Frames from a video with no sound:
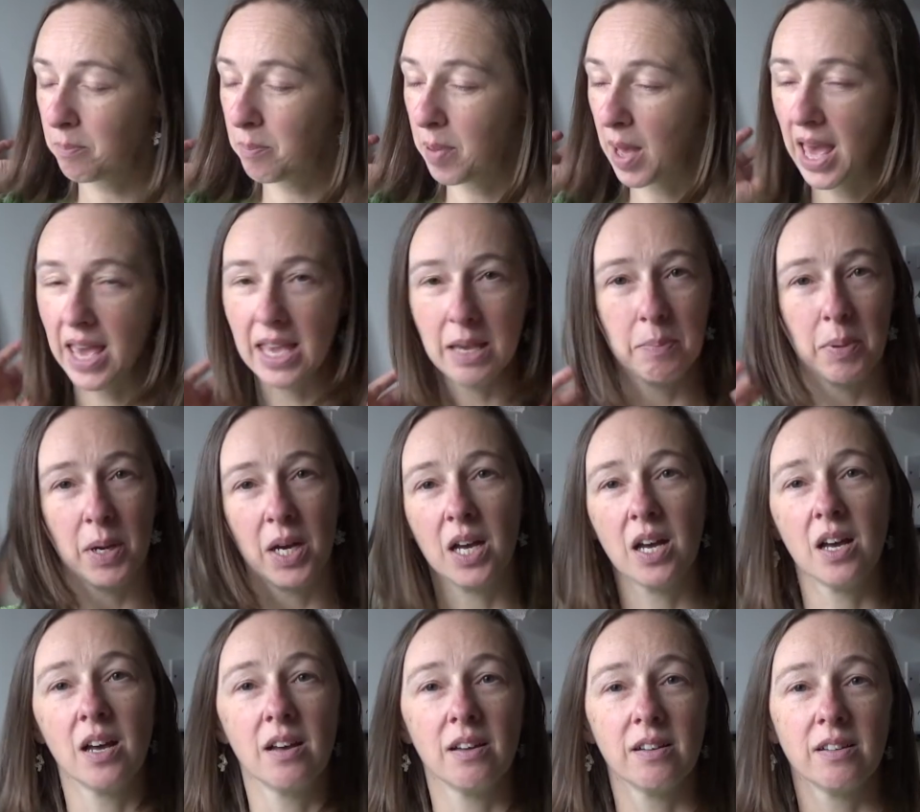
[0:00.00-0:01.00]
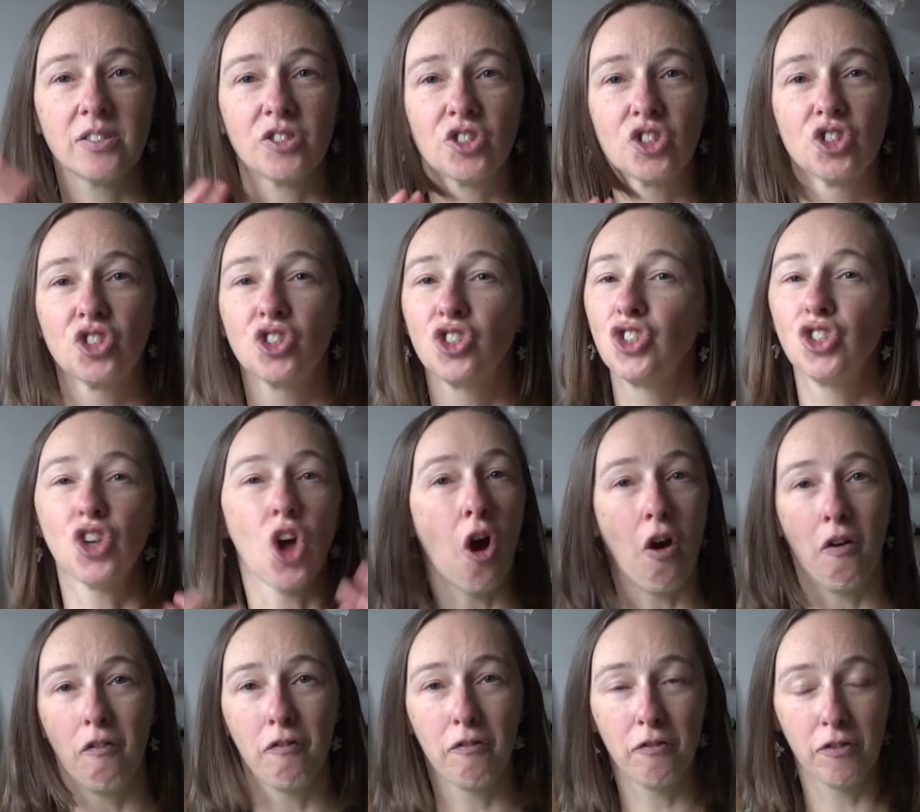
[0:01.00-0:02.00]
paper
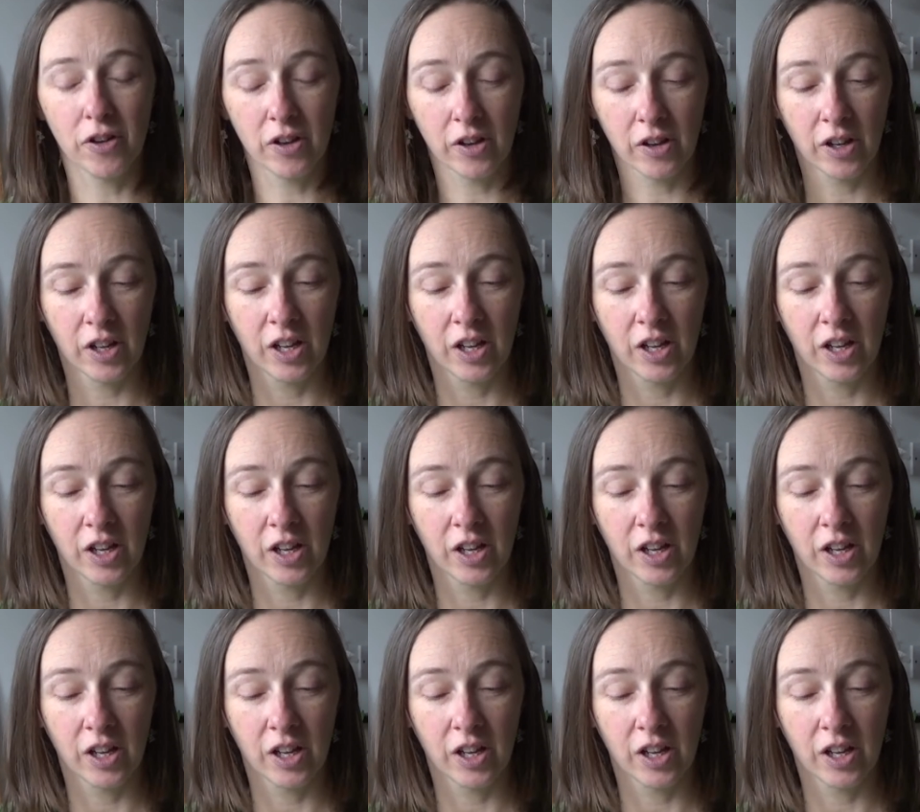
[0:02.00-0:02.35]
stuff